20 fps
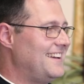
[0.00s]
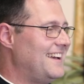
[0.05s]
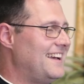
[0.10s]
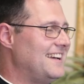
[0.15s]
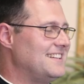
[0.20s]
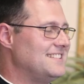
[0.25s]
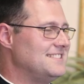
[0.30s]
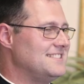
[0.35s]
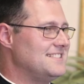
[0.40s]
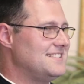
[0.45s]

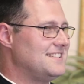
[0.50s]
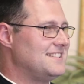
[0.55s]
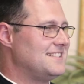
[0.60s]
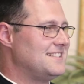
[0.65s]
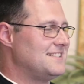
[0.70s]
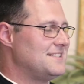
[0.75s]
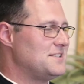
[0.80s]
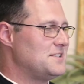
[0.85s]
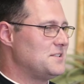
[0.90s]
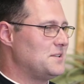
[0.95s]
And
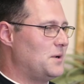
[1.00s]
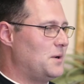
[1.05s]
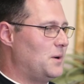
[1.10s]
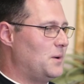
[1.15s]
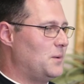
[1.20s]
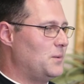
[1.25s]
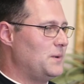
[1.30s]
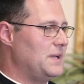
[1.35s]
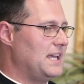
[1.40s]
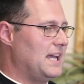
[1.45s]

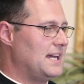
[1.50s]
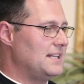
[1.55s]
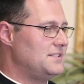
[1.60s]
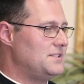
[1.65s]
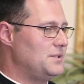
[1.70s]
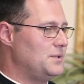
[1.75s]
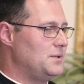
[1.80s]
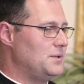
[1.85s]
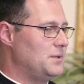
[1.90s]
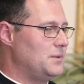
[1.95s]
so we had
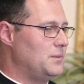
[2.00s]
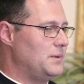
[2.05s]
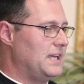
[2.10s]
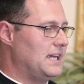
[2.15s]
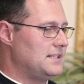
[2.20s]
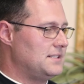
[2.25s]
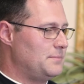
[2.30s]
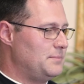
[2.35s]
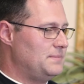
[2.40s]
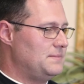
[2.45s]
to we
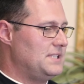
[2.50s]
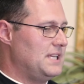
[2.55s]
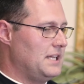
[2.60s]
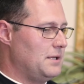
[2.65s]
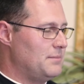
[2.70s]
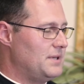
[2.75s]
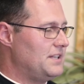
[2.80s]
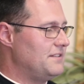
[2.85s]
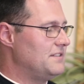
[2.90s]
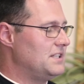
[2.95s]
had to take a
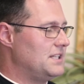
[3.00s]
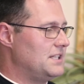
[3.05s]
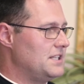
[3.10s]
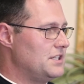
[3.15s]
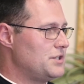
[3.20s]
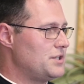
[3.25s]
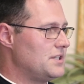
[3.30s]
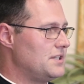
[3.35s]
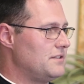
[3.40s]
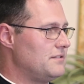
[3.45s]
bit of an
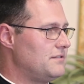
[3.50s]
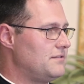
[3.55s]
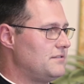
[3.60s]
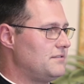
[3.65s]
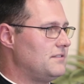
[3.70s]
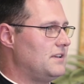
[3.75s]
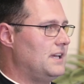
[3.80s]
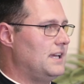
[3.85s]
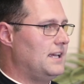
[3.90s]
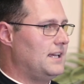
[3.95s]
initiative
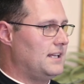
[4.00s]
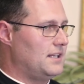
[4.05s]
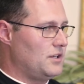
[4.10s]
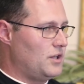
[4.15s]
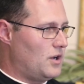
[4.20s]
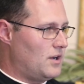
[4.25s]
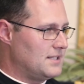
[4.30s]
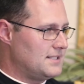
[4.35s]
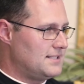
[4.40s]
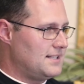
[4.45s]
and
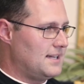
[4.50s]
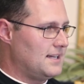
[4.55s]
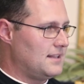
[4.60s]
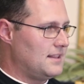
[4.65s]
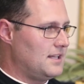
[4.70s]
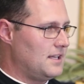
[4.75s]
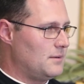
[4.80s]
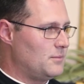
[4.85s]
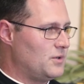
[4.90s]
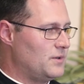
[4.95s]
contact
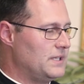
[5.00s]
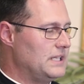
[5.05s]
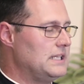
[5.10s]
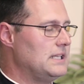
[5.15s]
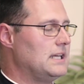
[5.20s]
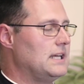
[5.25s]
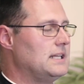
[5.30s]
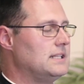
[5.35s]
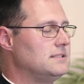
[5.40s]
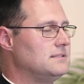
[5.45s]
the M O
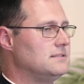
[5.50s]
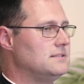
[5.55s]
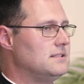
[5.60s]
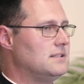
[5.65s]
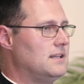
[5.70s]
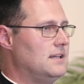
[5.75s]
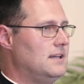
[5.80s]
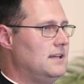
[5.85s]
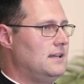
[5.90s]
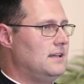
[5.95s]
E and
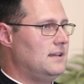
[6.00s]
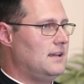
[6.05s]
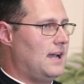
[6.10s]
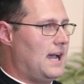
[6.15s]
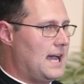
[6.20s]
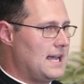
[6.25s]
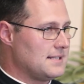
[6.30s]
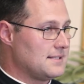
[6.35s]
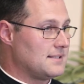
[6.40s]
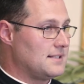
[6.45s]

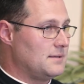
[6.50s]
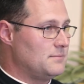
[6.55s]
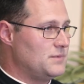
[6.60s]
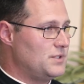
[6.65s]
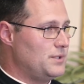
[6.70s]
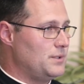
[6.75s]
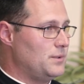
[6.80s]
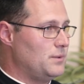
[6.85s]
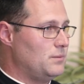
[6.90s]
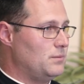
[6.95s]
ask them
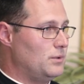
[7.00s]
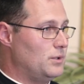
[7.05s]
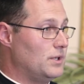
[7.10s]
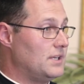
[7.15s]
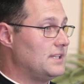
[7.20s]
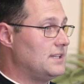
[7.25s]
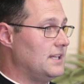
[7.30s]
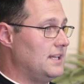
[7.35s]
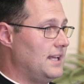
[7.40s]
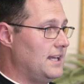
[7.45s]
to look at the